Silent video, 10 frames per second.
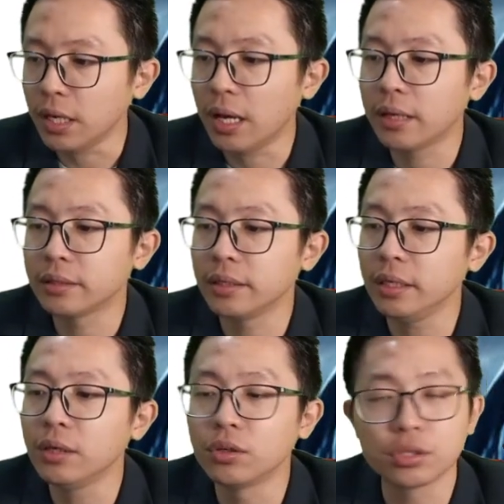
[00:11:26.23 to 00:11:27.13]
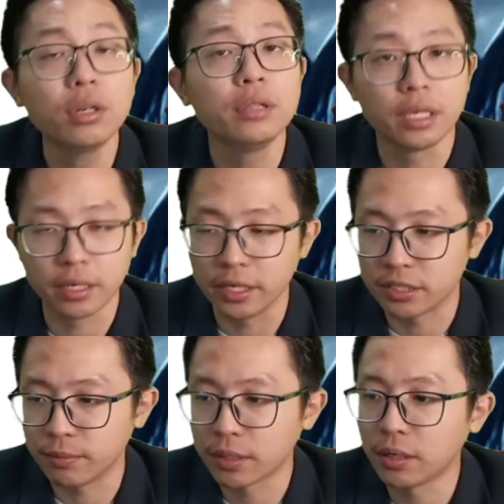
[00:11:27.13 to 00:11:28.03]
the E also
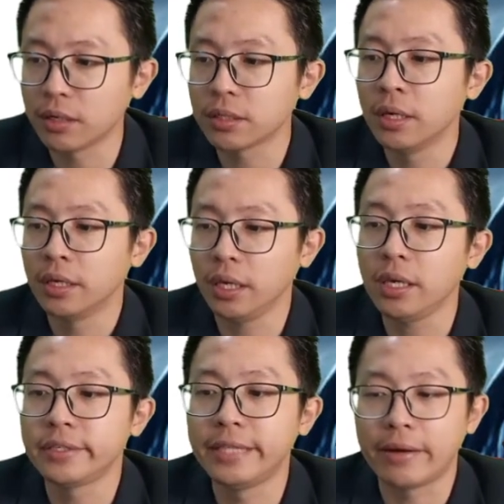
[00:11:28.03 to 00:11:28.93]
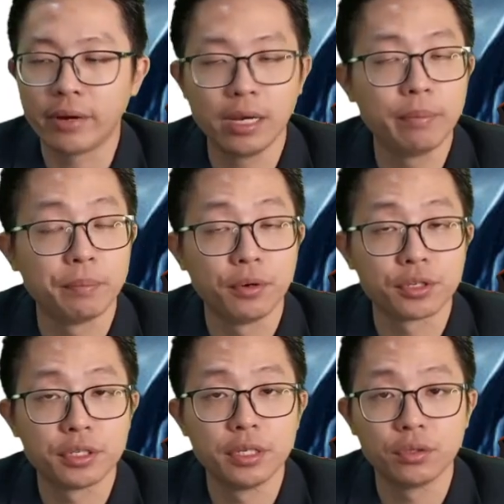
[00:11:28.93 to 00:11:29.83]
decrease because E is directly
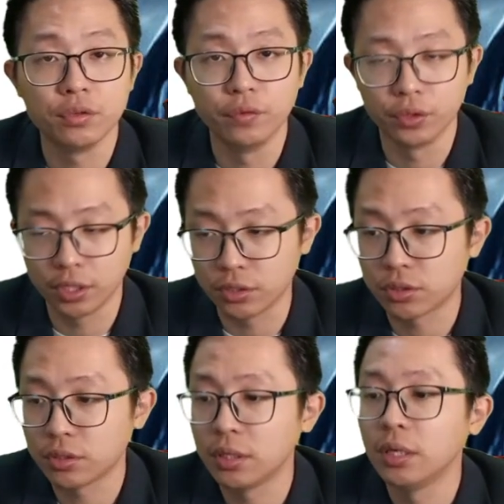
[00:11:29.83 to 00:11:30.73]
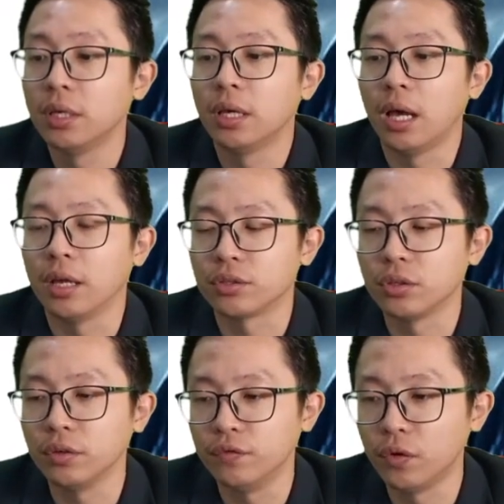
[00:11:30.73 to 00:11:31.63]
proportional to voltage. So
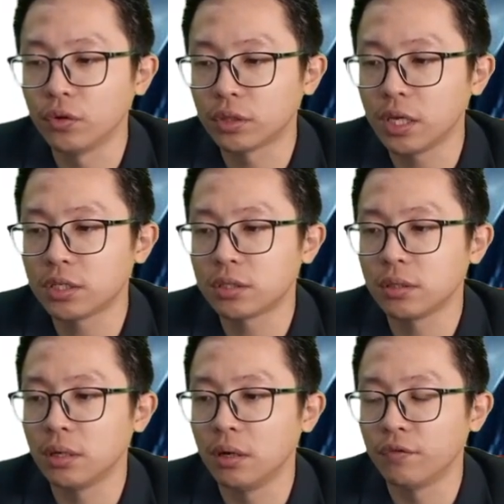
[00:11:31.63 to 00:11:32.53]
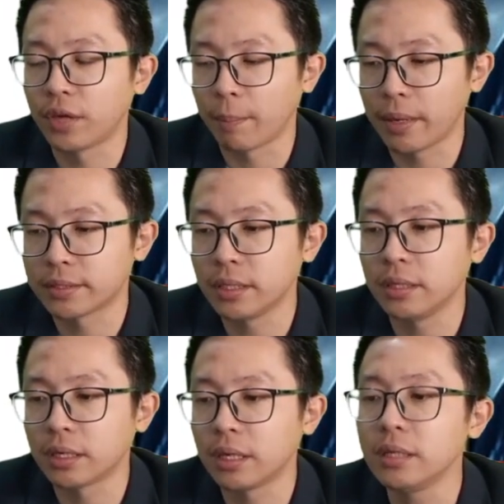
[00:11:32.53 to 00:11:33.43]
the voltage of capacitor
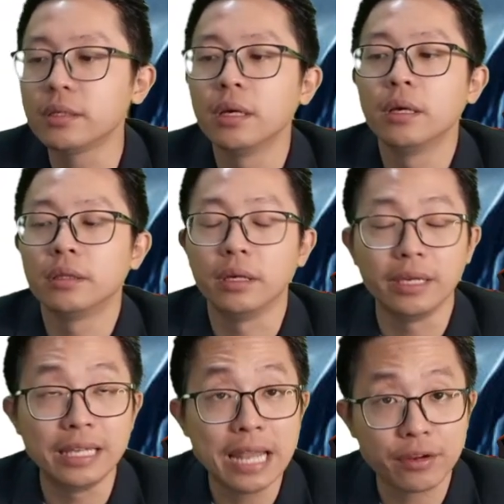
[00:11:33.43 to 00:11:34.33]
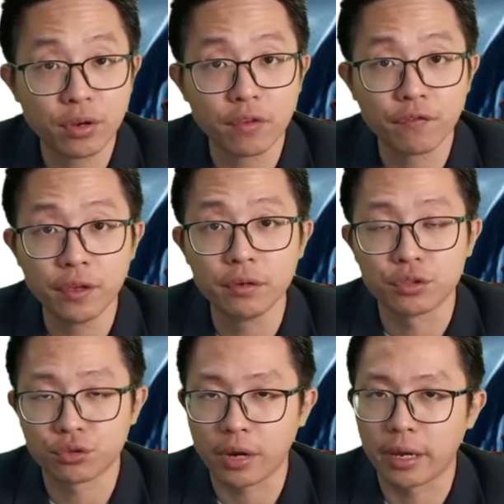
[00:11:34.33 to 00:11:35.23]
decrease, the electric field
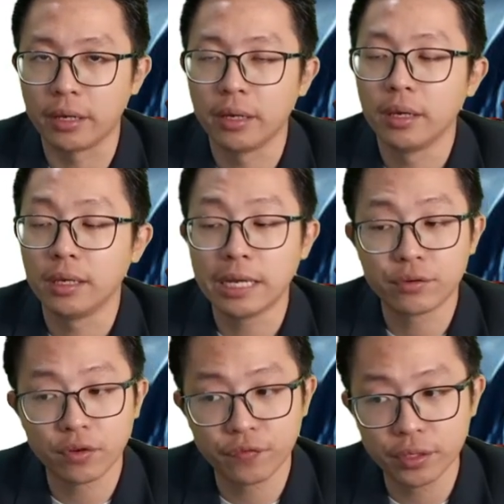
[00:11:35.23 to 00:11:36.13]
strength in